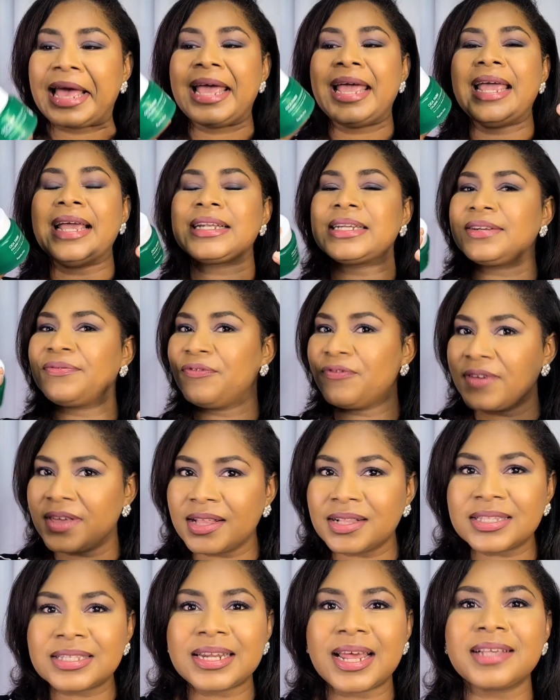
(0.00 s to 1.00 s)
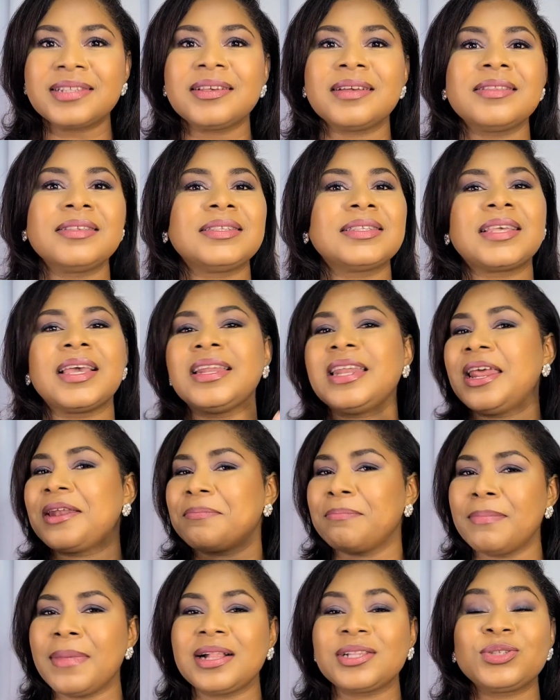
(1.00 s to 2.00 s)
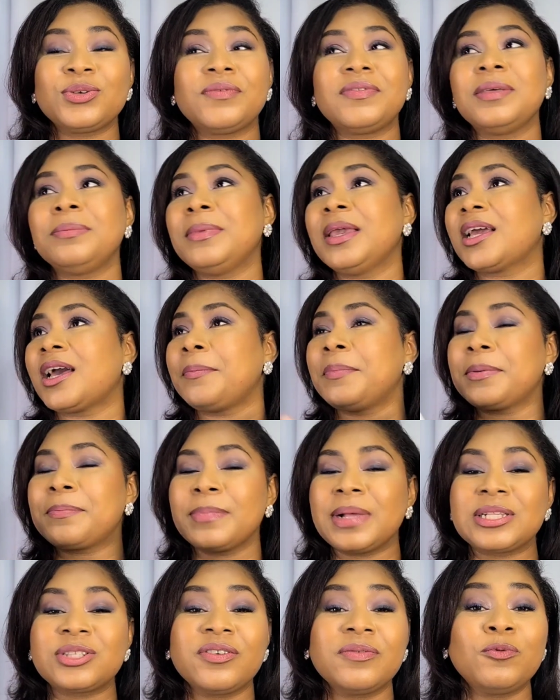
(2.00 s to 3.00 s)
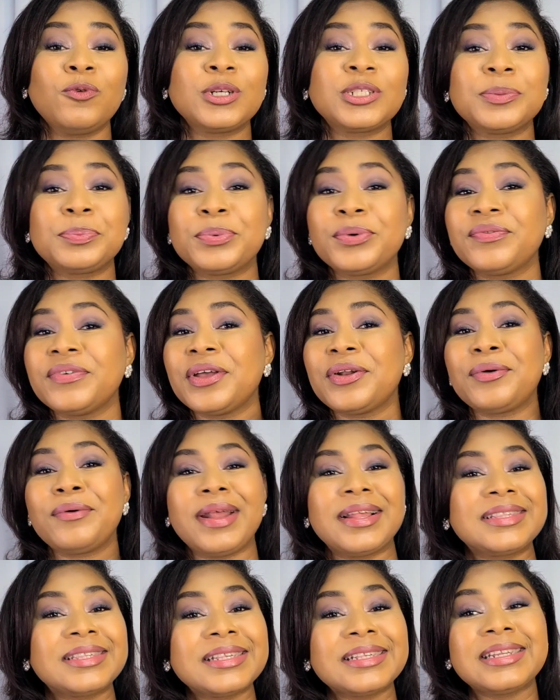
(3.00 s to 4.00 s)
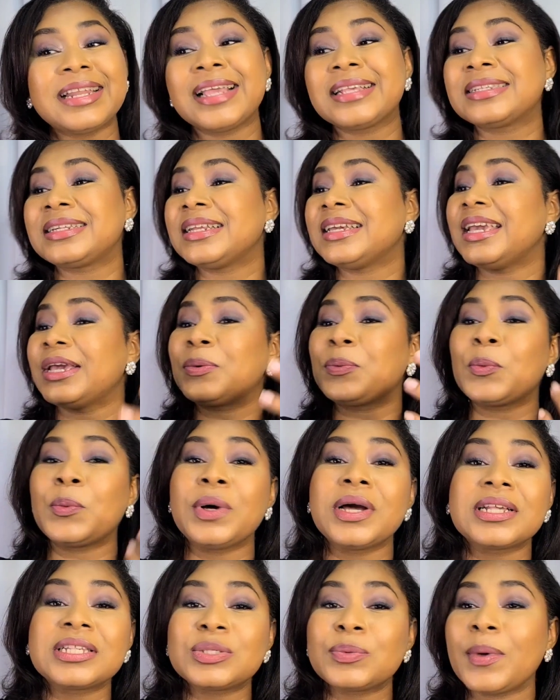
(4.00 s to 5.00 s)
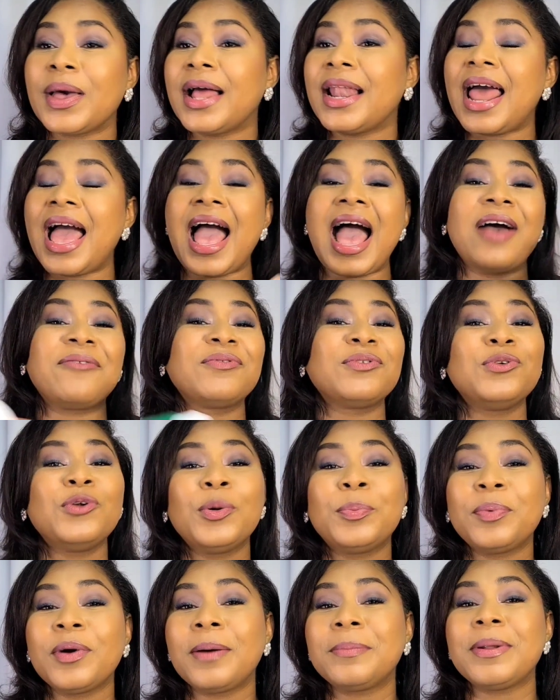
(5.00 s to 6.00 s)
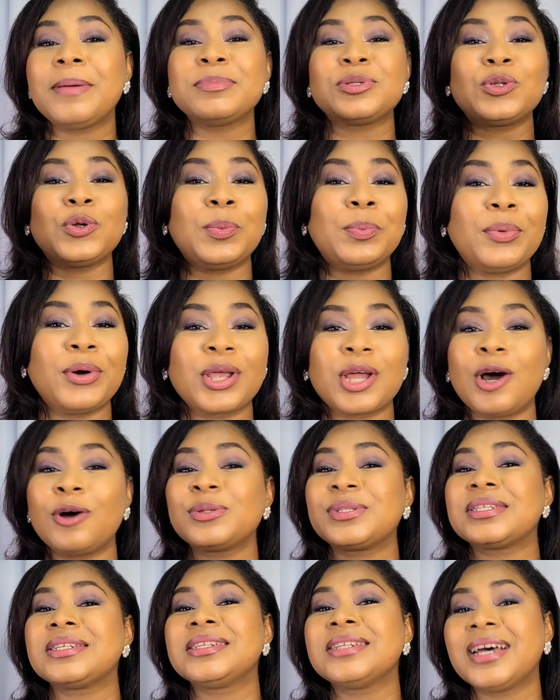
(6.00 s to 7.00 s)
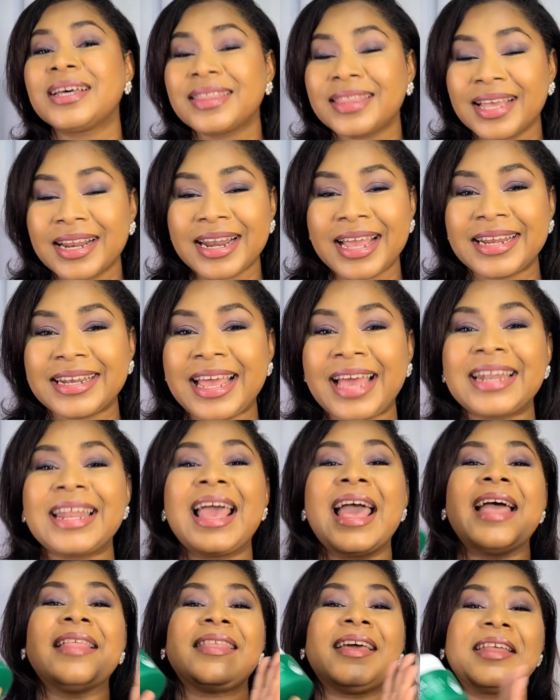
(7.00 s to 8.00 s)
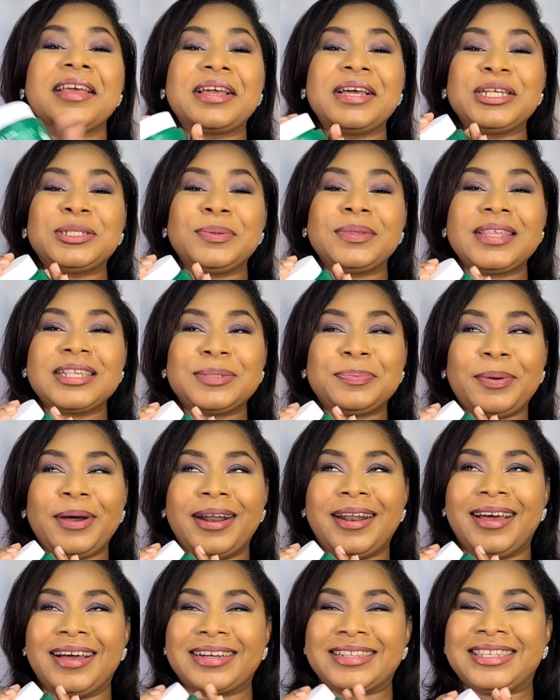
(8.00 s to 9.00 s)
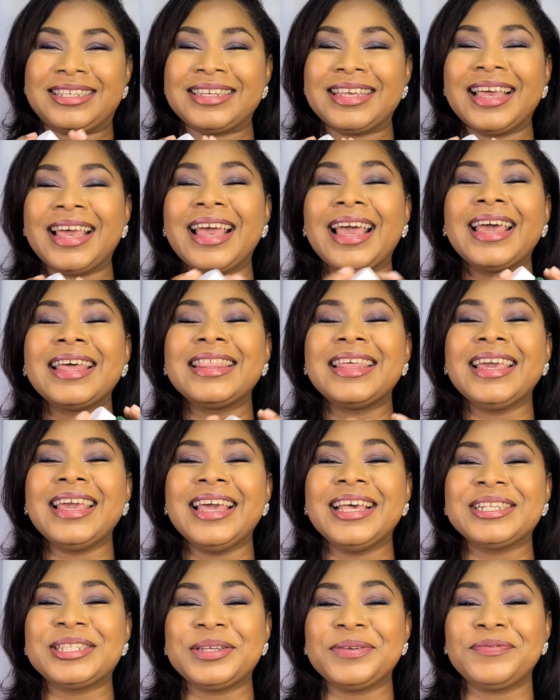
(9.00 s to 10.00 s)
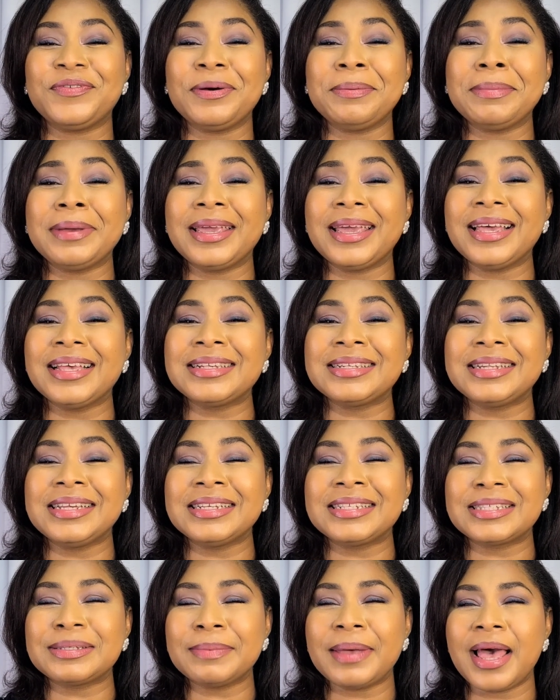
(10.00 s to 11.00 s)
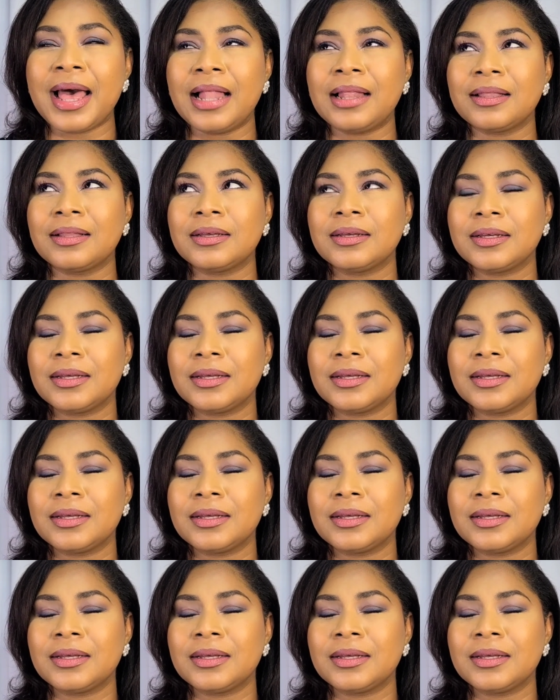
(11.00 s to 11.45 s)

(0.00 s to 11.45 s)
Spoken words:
It feels nice on the skin. It melts off the makeup. It melts off waterproof. It rinses nicely. It works well. I have no problems, no breakouts, nothing like that occurs with this product. The issue for me is the smell.